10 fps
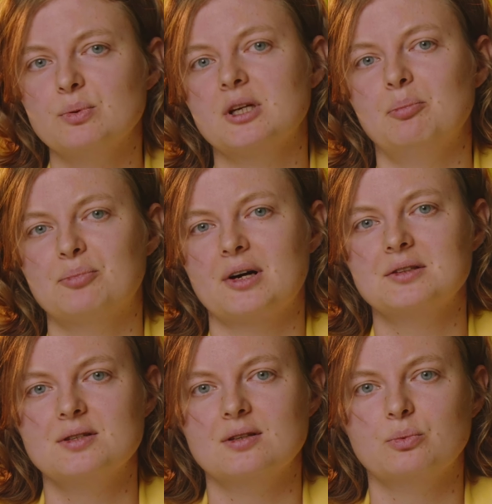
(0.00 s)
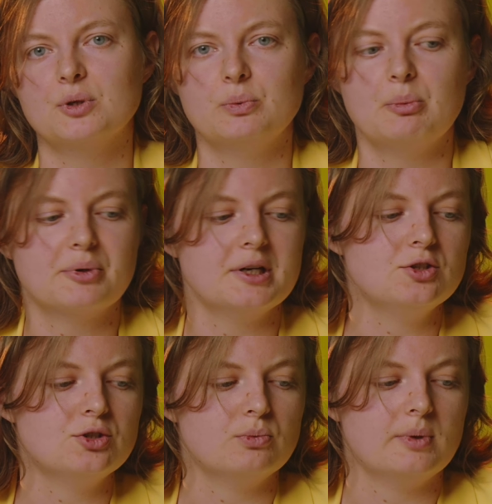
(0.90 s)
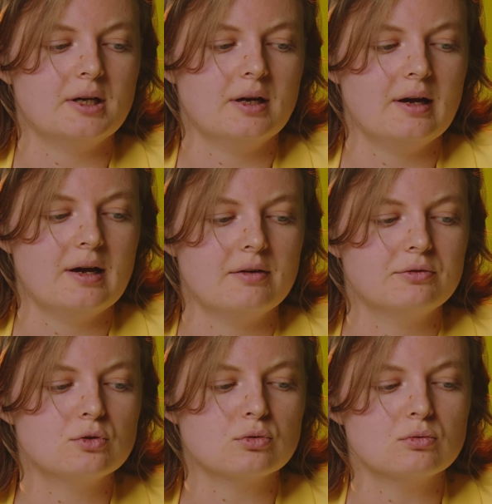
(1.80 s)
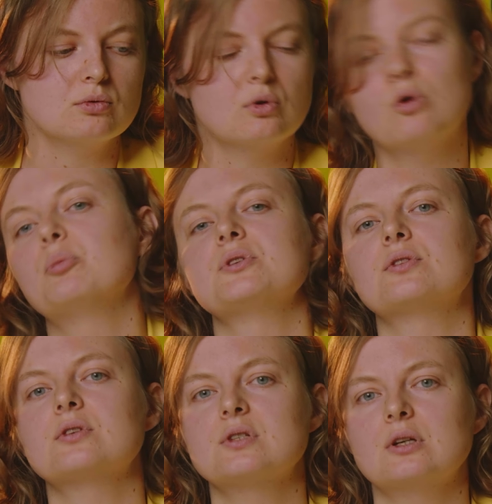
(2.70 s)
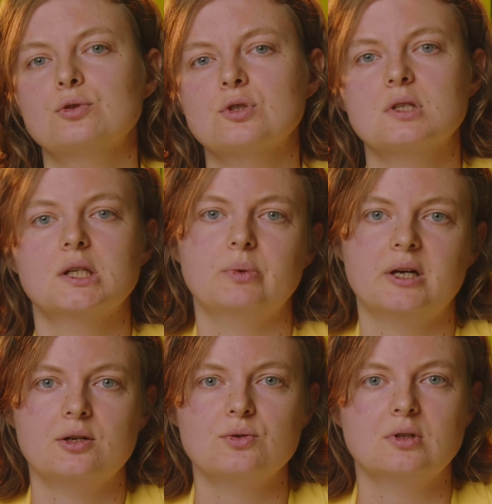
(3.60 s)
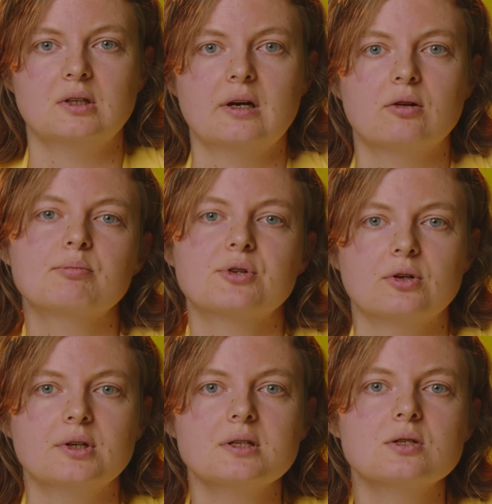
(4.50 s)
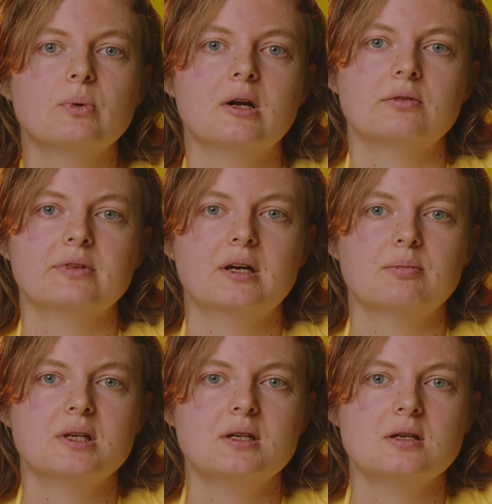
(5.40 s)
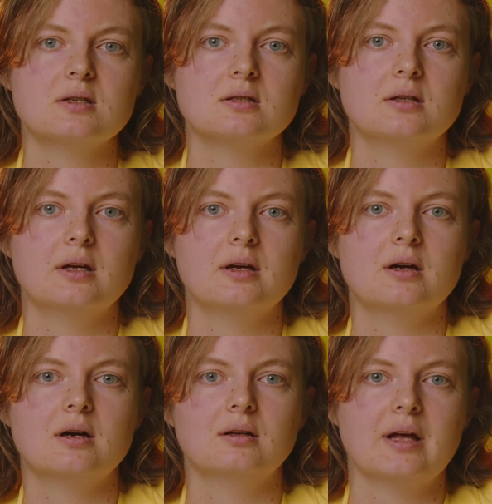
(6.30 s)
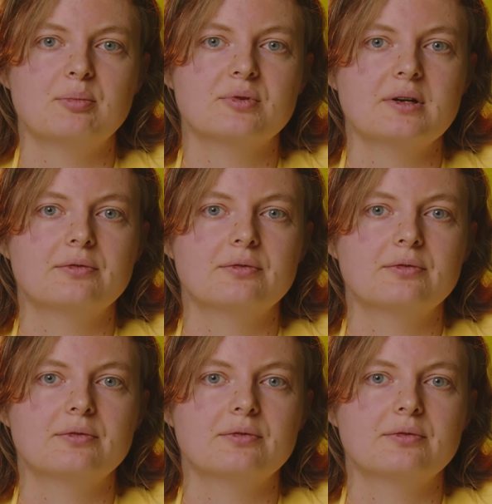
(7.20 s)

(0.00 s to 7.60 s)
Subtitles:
we keep practicing what we preach, we have 2 open source solutions that we are using in our products. One of them is the library